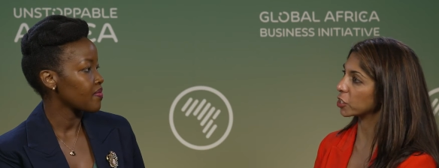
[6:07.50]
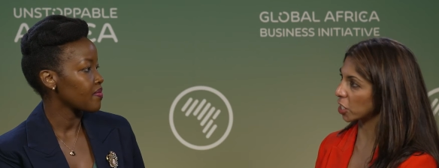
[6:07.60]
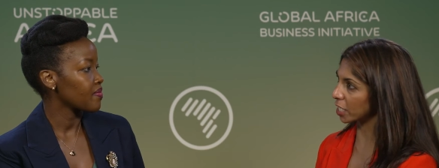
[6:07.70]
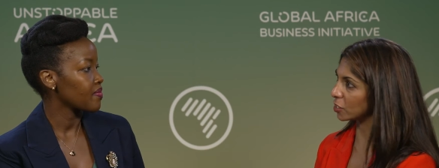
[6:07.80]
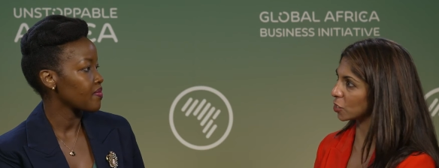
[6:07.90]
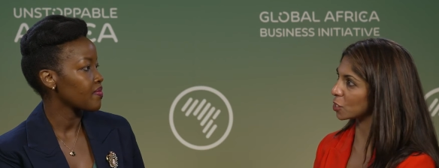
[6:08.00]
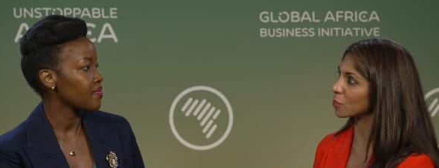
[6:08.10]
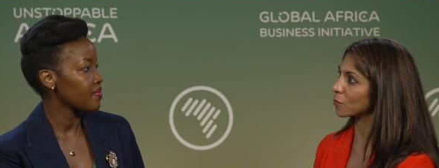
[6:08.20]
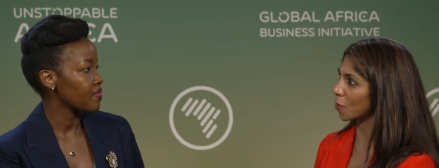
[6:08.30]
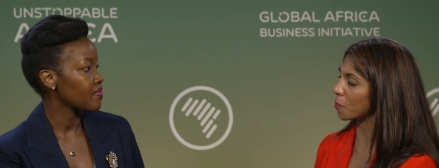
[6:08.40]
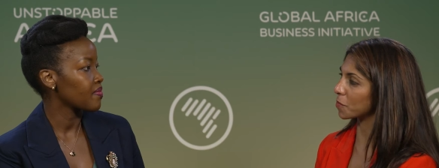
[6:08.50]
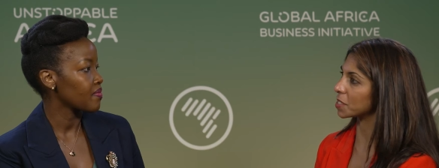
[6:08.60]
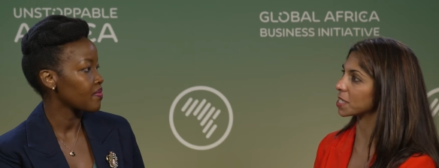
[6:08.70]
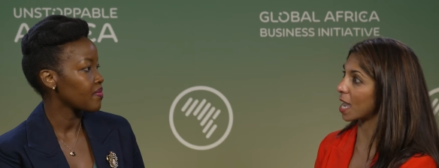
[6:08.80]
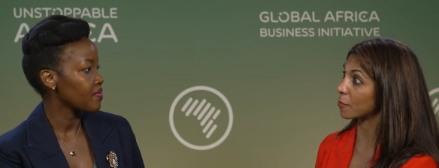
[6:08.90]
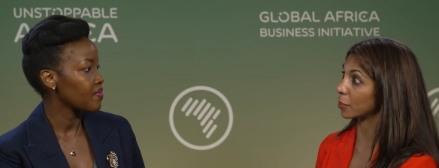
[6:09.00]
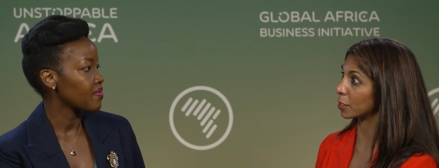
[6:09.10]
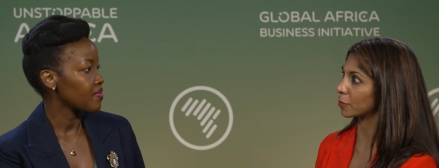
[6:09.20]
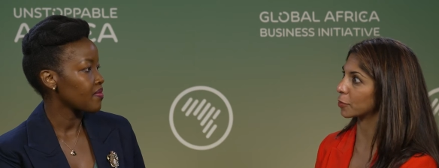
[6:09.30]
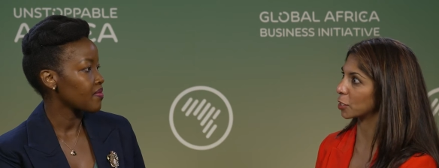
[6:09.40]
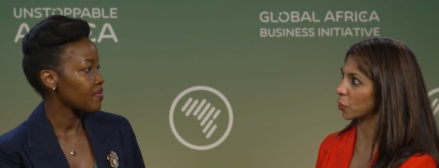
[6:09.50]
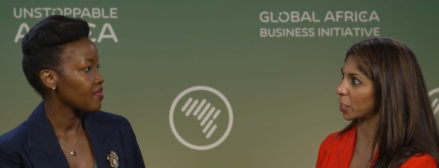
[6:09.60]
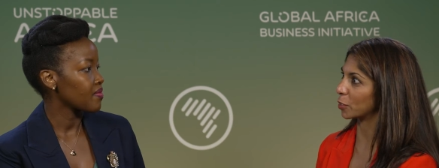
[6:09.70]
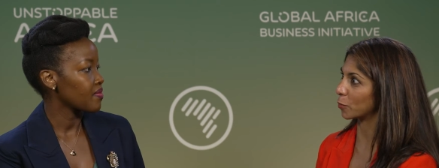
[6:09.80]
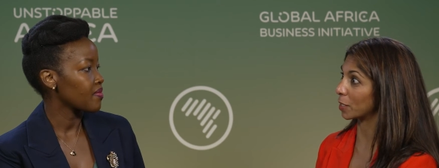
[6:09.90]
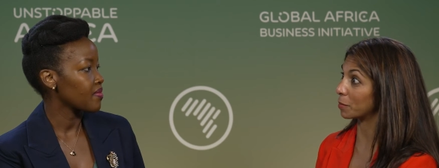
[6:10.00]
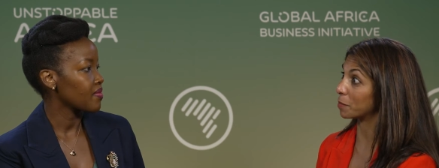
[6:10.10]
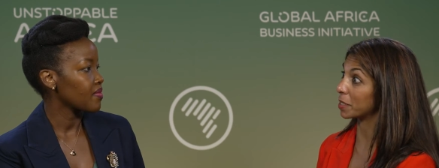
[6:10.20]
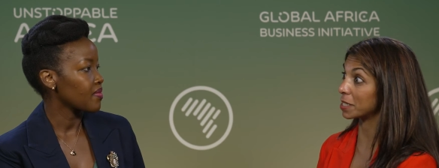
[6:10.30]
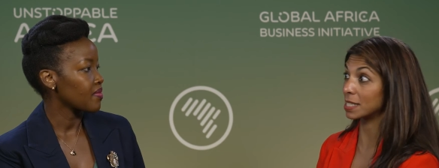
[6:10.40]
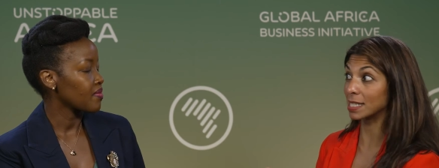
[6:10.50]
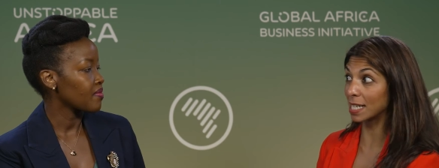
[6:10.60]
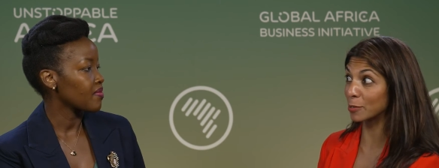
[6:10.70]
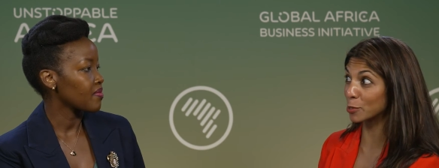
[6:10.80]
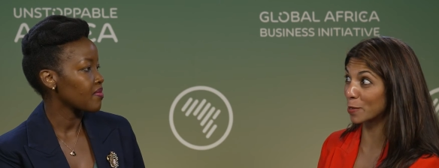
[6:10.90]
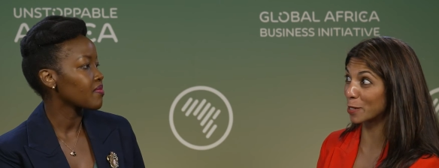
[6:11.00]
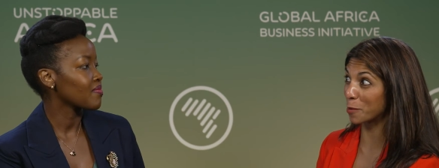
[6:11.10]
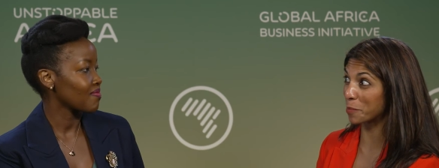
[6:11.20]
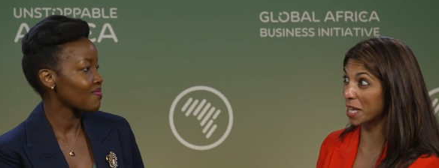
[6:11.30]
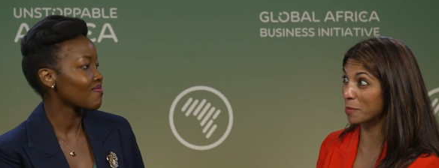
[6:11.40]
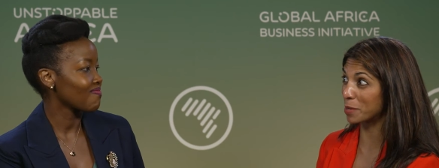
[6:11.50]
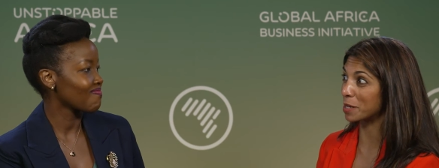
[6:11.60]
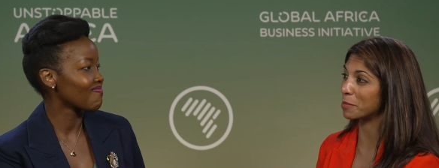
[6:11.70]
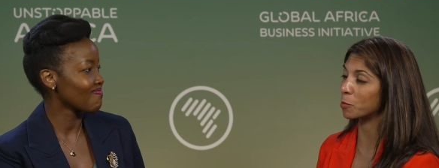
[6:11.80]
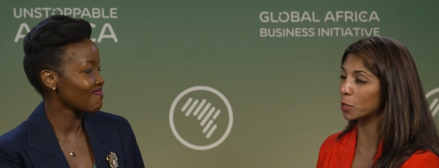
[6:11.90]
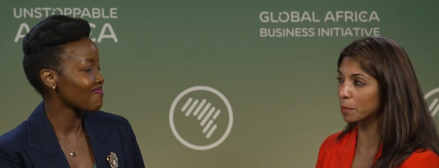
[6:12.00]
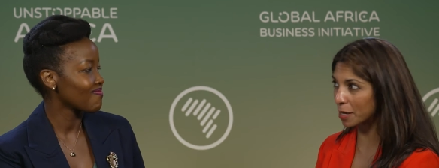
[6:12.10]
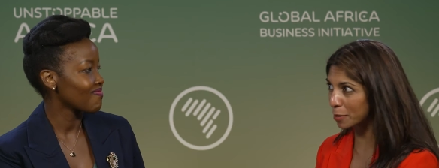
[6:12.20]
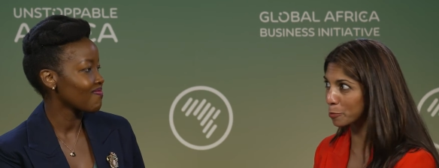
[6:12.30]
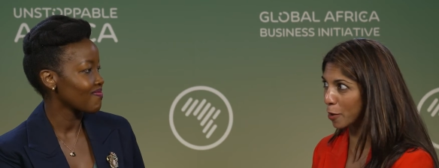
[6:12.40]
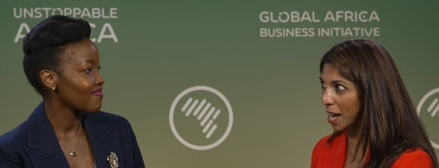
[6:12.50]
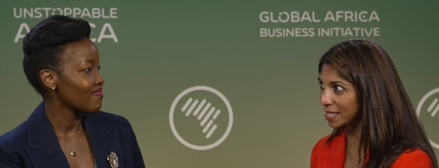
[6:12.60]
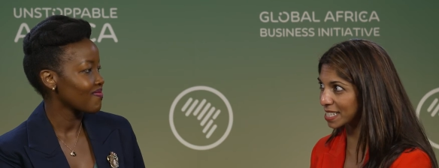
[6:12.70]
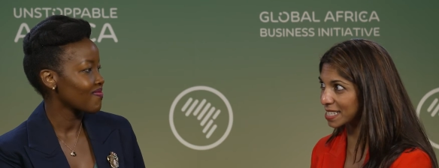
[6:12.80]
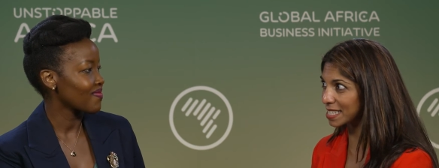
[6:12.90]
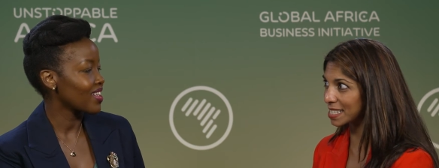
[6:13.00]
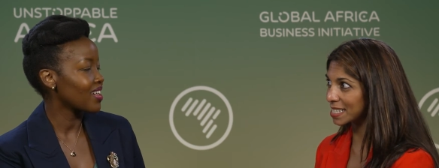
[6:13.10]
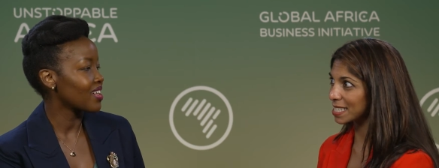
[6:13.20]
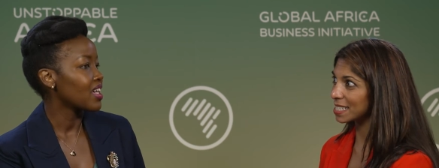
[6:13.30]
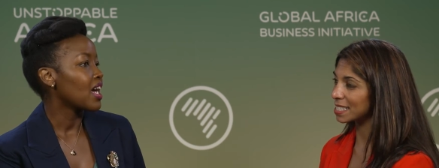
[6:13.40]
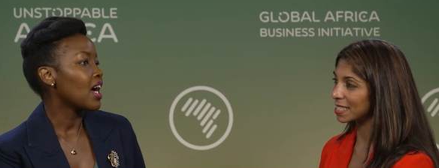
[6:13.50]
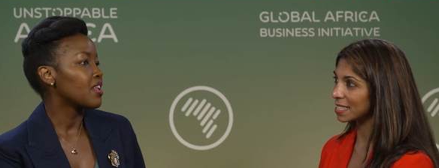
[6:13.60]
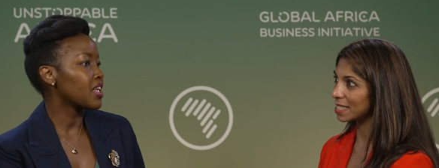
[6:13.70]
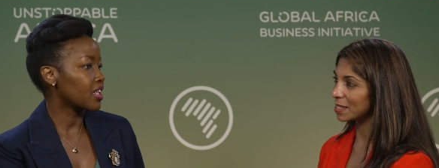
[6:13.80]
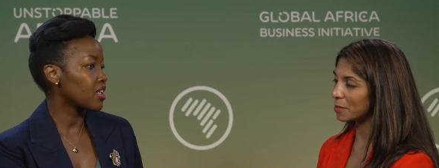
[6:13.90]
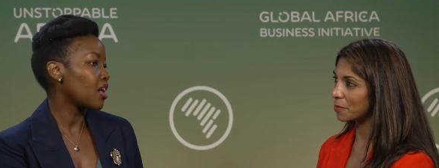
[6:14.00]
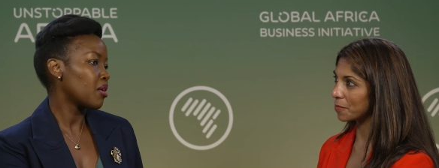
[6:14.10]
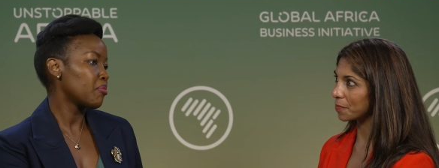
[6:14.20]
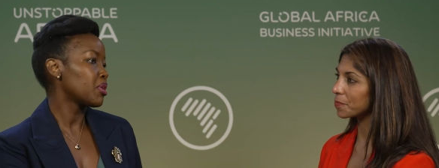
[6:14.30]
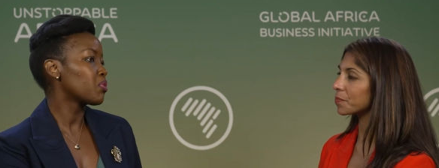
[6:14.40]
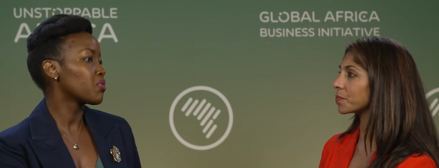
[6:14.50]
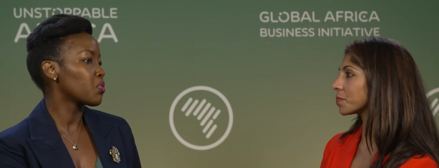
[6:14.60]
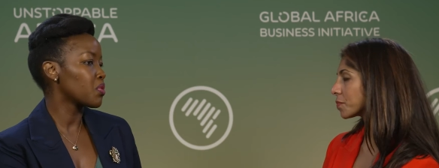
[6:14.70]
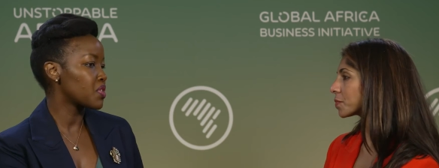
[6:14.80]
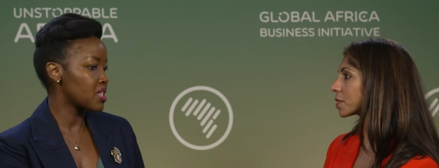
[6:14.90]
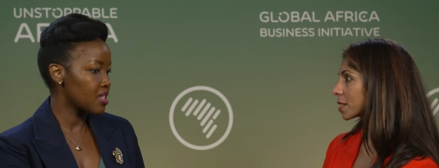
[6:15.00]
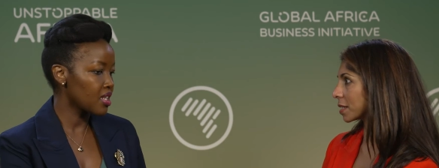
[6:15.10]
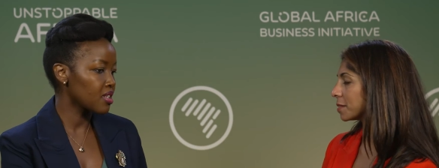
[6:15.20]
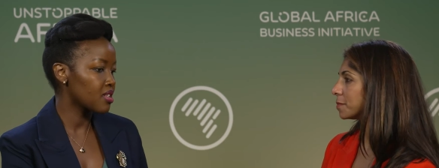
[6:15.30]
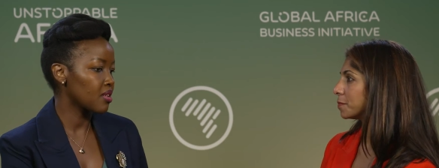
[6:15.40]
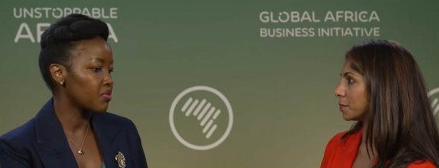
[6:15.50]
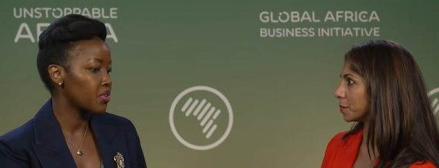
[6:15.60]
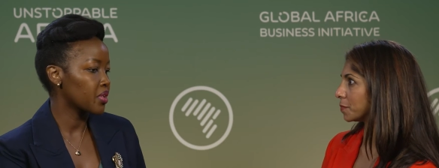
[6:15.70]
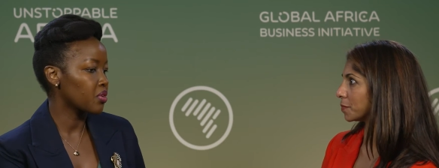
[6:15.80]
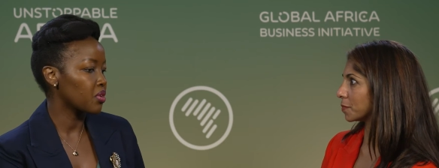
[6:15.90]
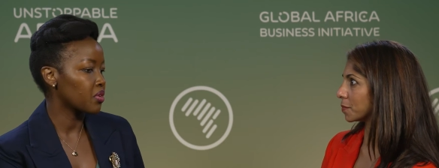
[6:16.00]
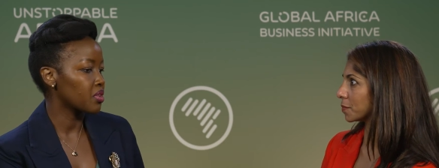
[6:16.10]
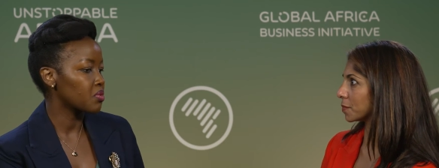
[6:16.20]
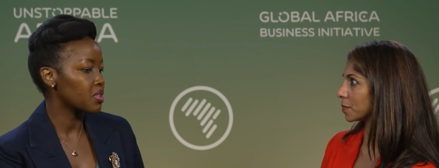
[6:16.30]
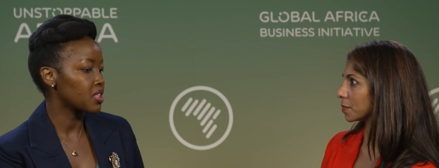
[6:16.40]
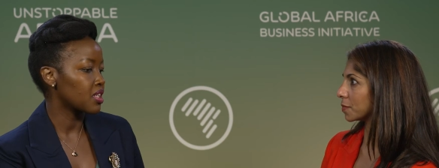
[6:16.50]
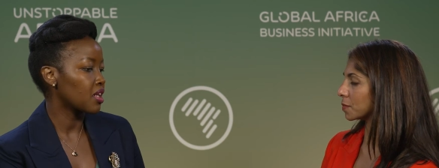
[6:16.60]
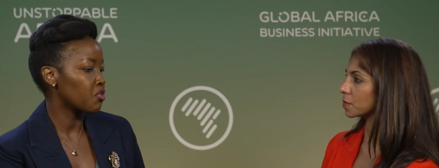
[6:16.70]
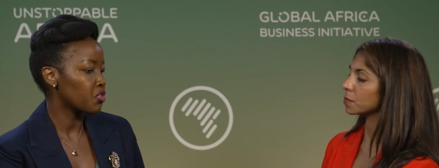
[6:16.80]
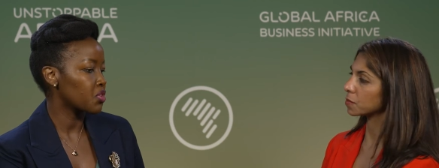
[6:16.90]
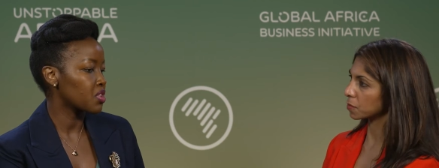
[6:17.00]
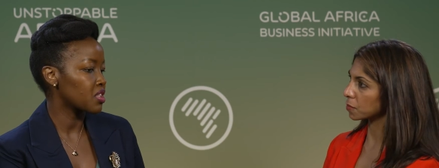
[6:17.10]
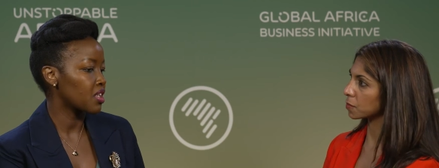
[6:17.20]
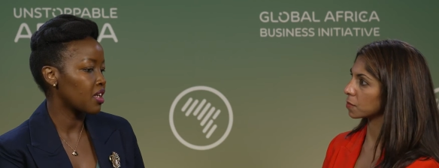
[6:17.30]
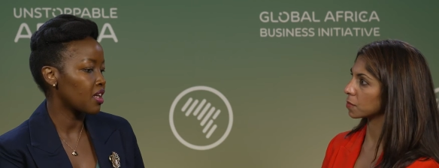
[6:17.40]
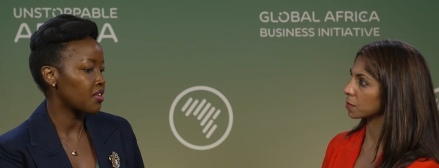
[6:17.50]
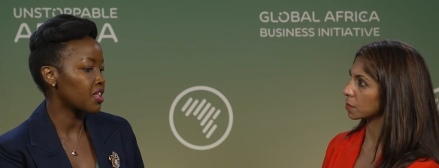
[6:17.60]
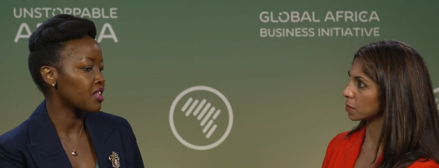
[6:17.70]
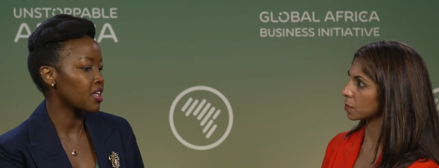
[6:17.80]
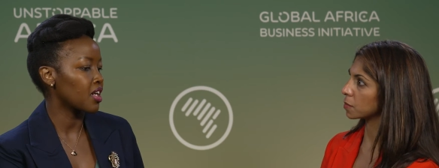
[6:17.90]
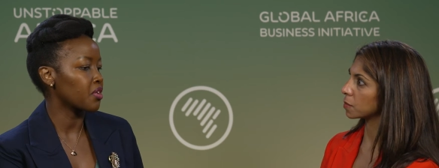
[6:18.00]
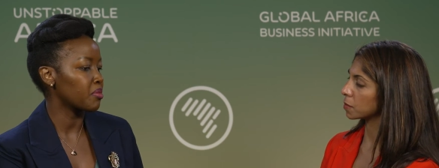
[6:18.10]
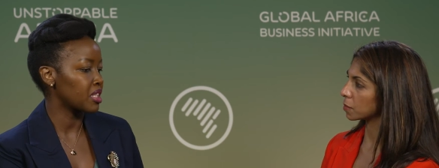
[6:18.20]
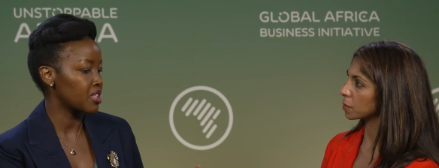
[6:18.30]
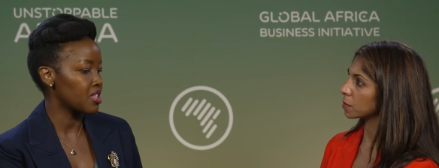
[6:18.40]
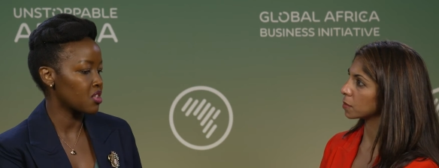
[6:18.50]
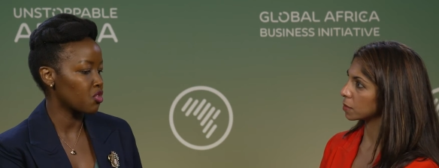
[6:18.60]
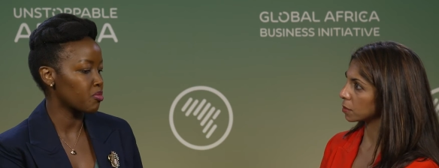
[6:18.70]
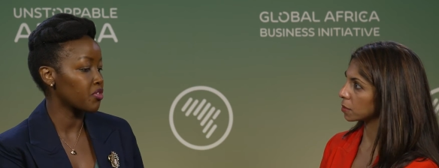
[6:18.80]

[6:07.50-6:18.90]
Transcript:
Speaker 1: changes from this Africa Free Trade Agreement? Because it sounds great on paper, mm -hmm. but mm-hmm. what about in practice?
Speaker 2: Yeah, there, I mean, we've, we've seen some very concrete ones, and of course, I think the agreement in itself